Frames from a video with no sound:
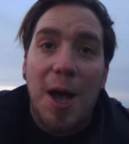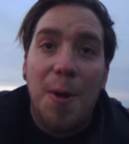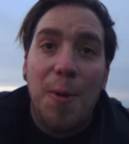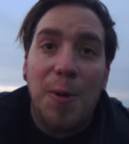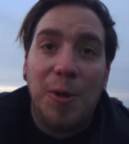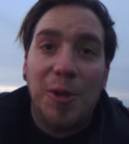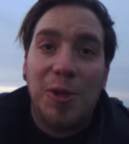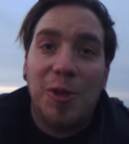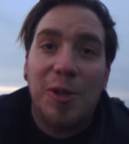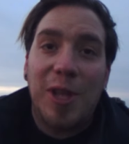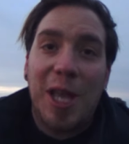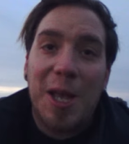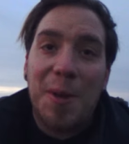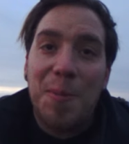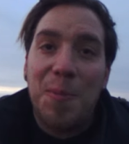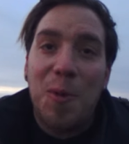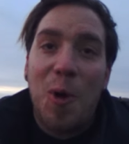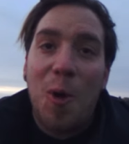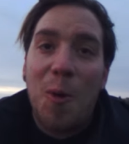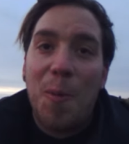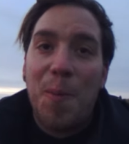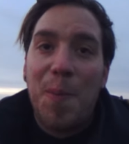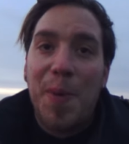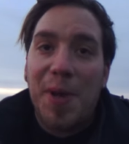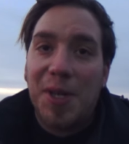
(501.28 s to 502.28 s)
I want to take
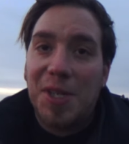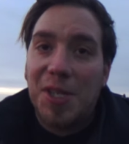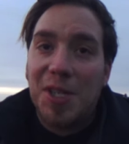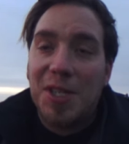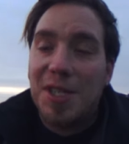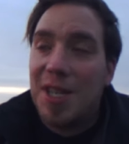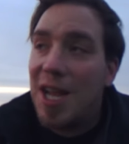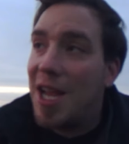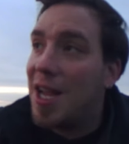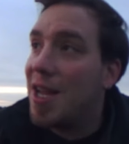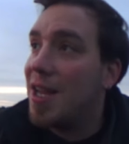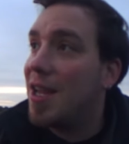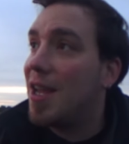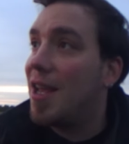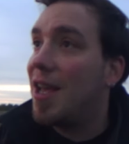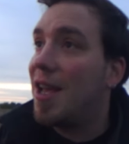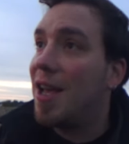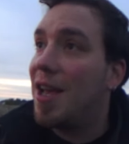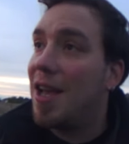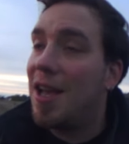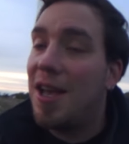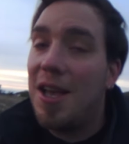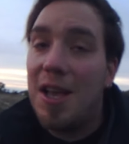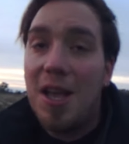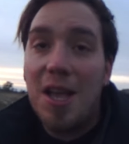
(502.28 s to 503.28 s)
more pictures and
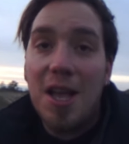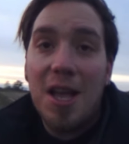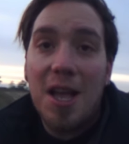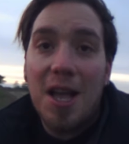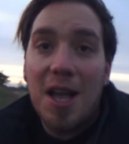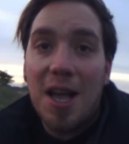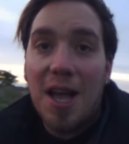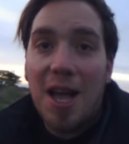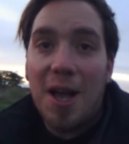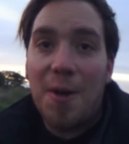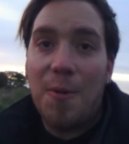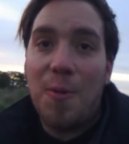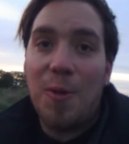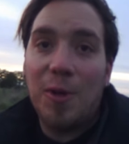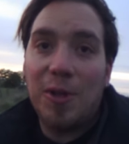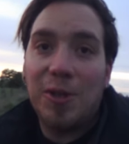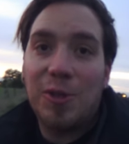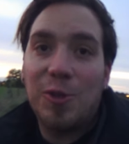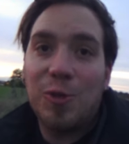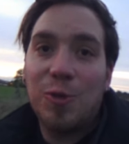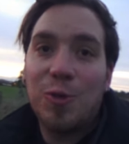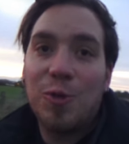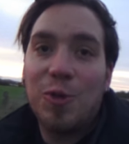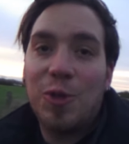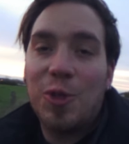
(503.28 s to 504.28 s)
uh, I want
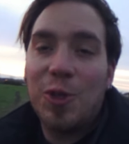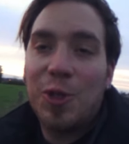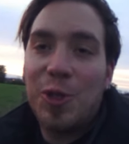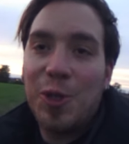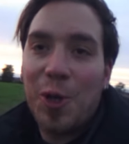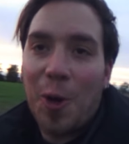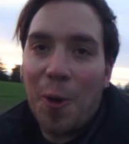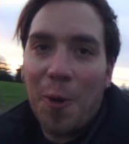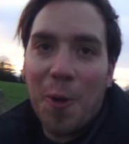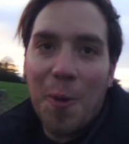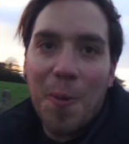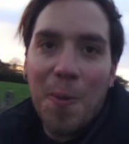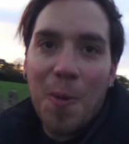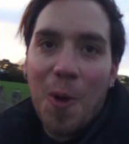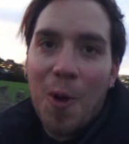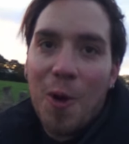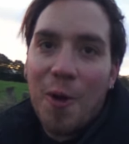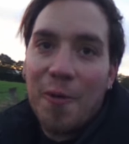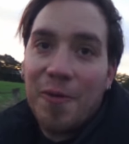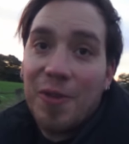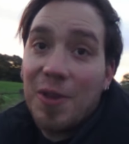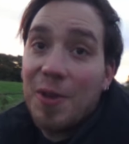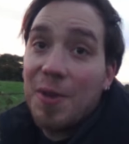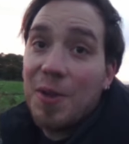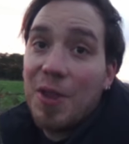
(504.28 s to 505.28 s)
to, to show you more
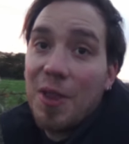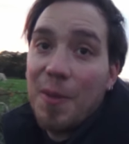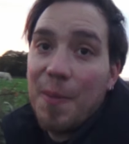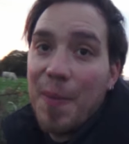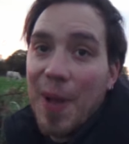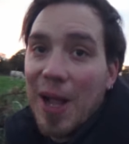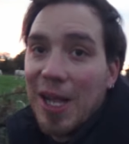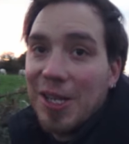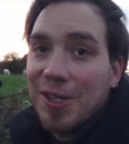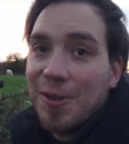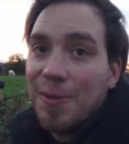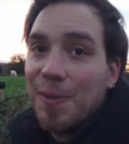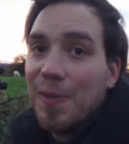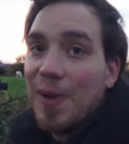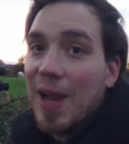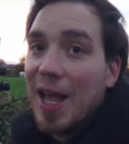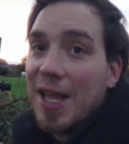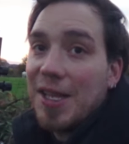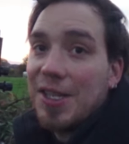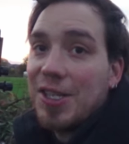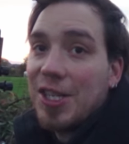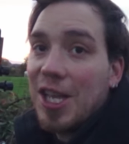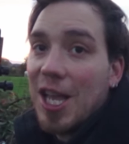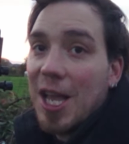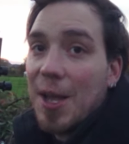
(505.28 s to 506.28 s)
of the, the Belgium
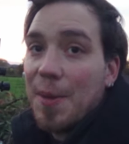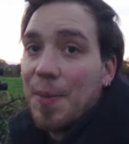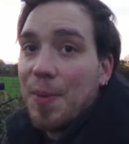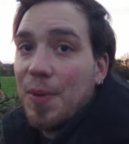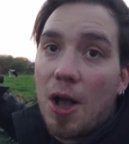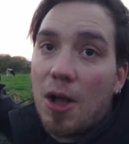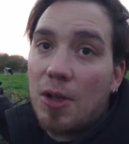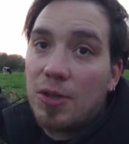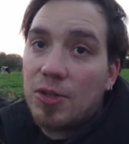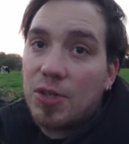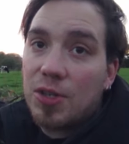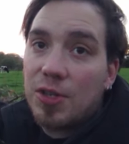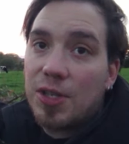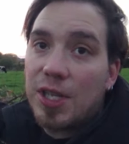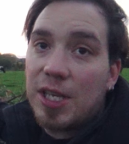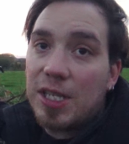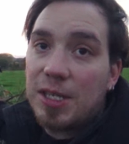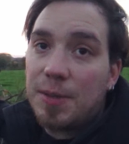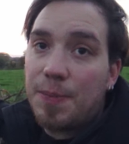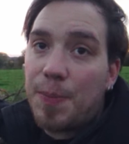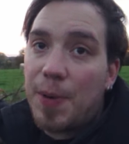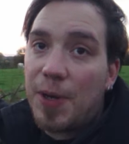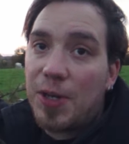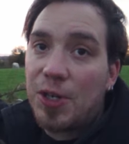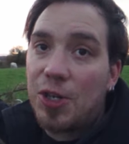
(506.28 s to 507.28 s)
landscape. Also this
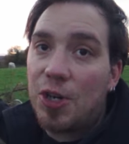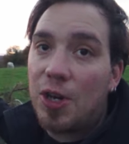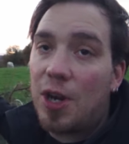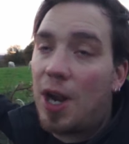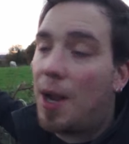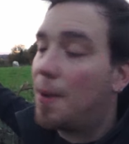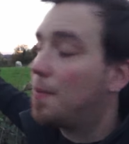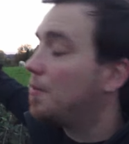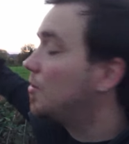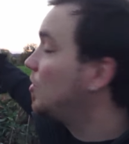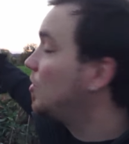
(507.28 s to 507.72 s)
picture I'm